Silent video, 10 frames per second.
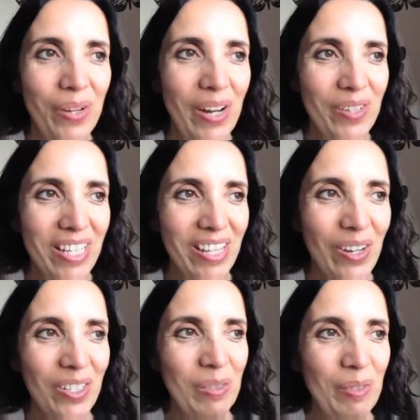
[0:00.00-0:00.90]
when I was at the
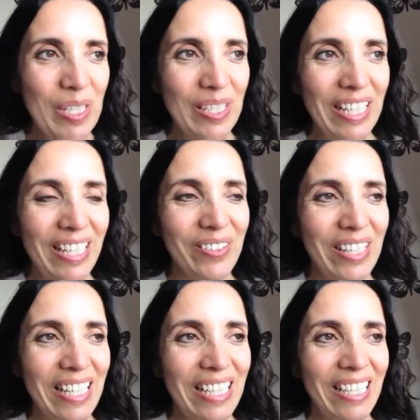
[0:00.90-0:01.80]
hospital
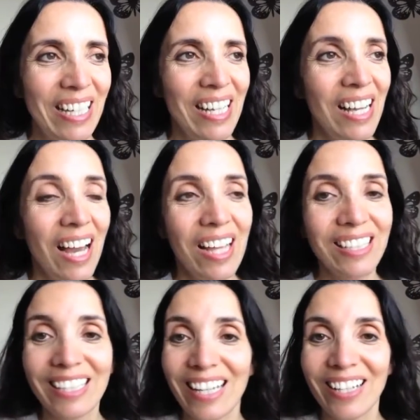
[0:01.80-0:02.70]
anyway. I
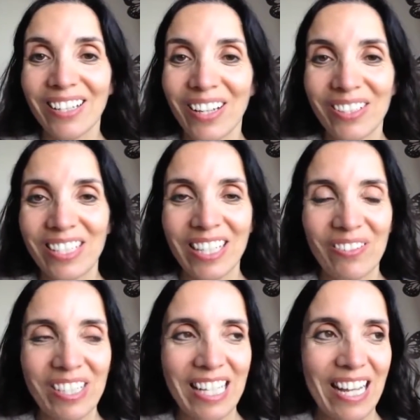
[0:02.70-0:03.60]
didn't get go to
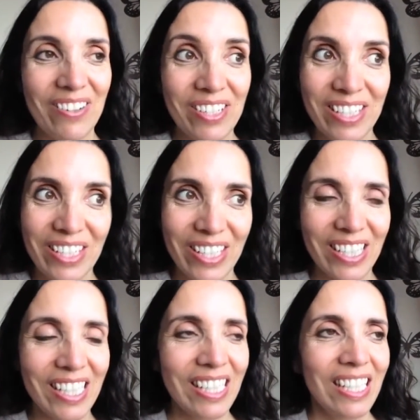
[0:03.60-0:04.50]
sleep today, which is
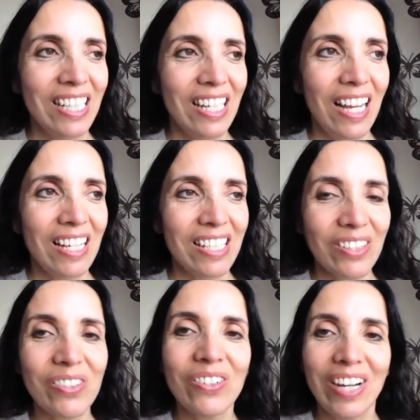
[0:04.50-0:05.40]
good. Mm-hmm. I
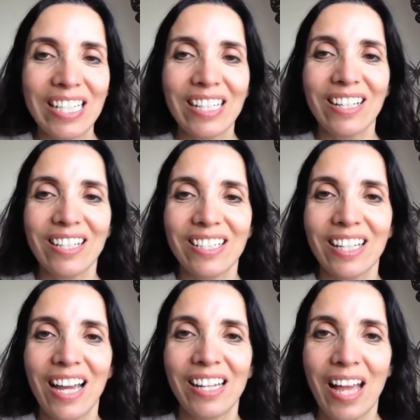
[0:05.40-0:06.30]
stayed quite
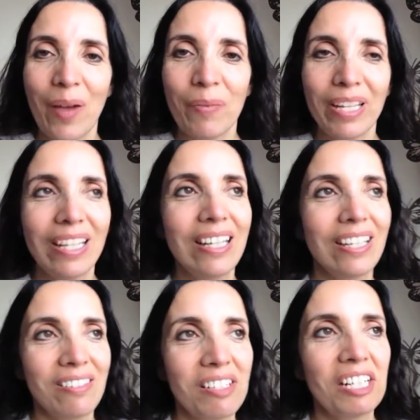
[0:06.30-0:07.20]
alert and
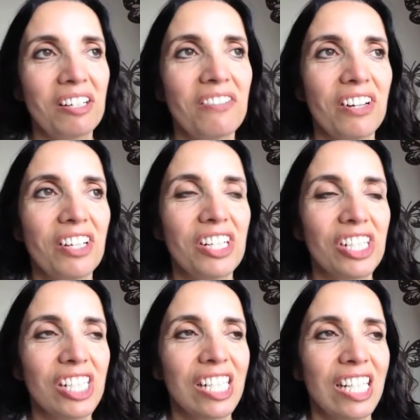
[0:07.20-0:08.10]
happy, you know, mm-hmm. very
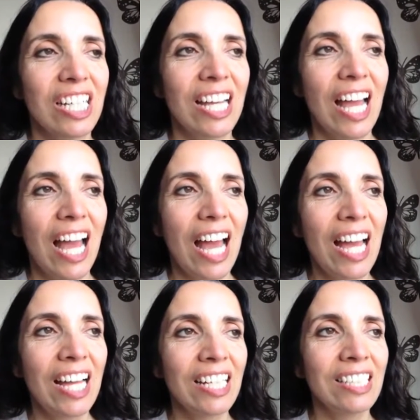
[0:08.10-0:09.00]
good.
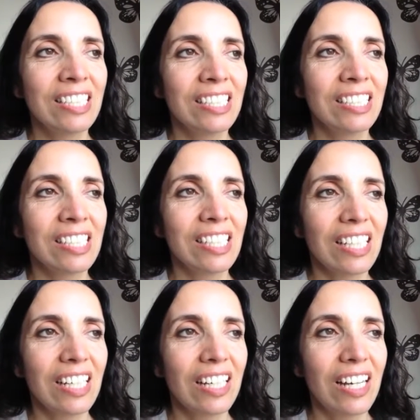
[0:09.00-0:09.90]
And
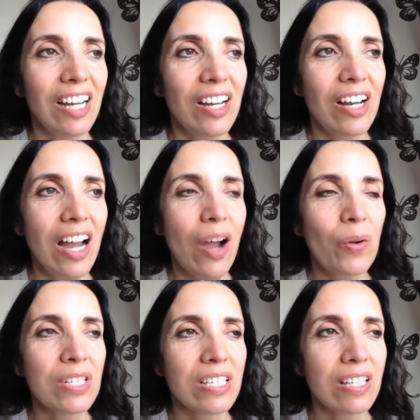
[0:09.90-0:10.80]
mm-hmm. I
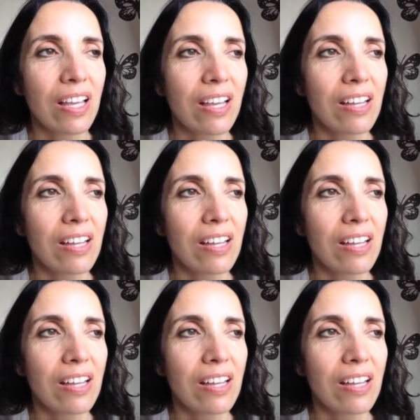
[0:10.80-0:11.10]
was